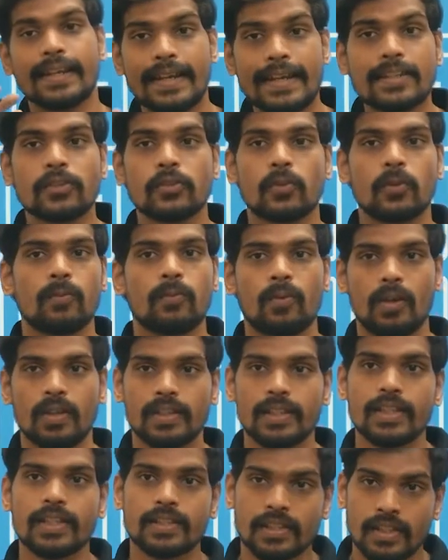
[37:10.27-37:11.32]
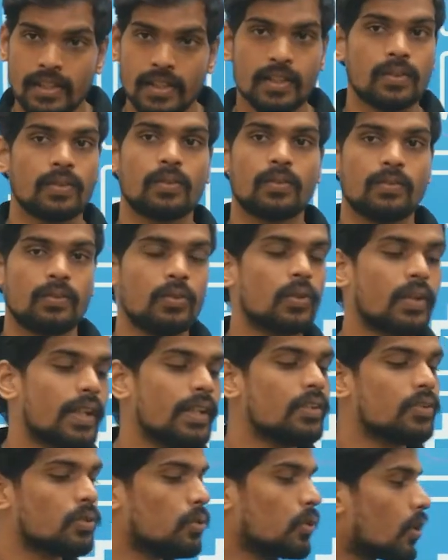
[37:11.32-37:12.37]
list of all these, you
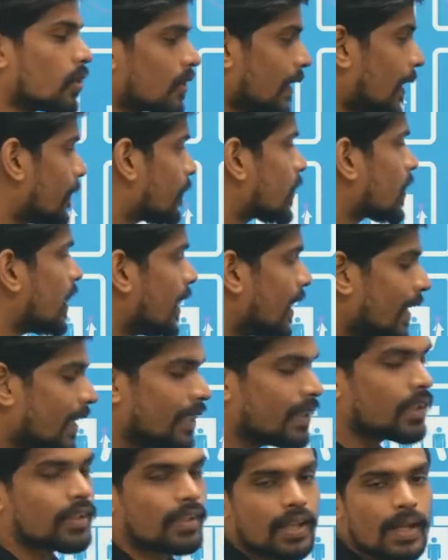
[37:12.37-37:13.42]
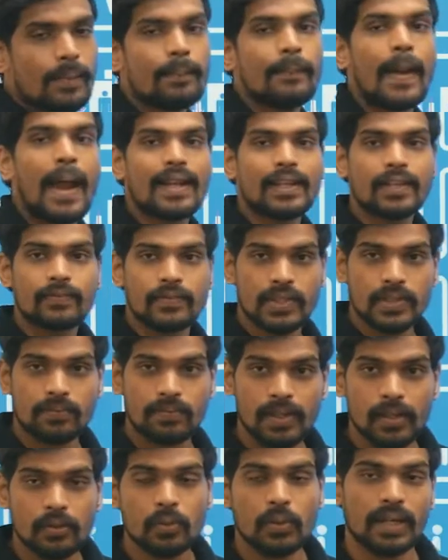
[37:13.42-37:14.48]
can do your self study in the same manner which
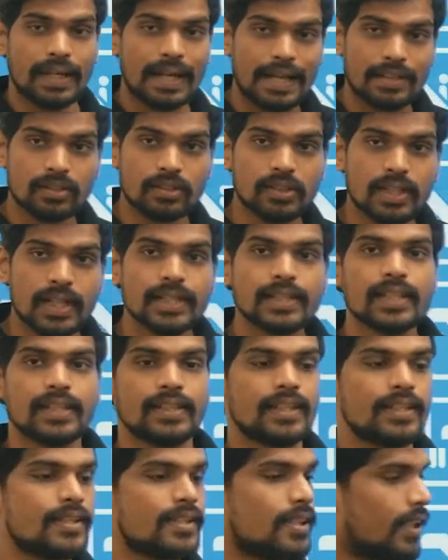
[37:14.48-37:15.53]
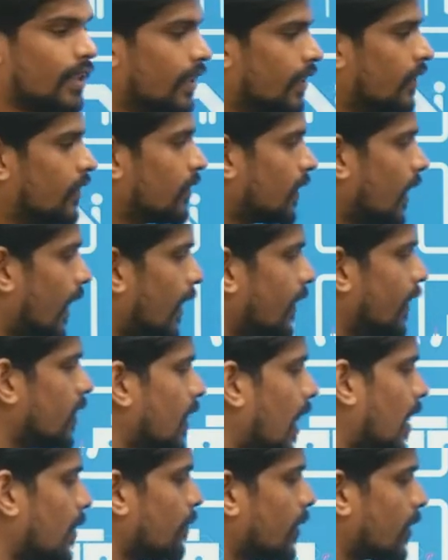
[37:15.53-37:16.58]
we are doing, categorize and then study the signage
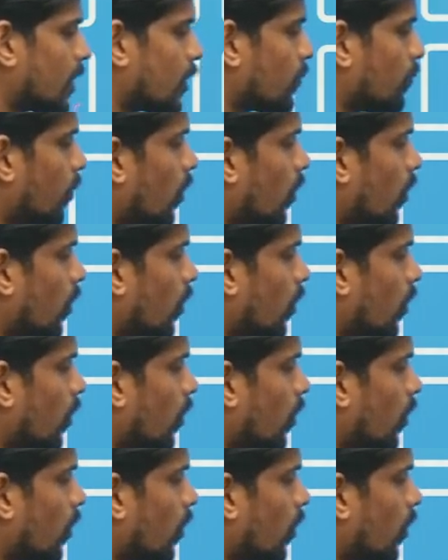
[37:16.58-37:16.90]
as much as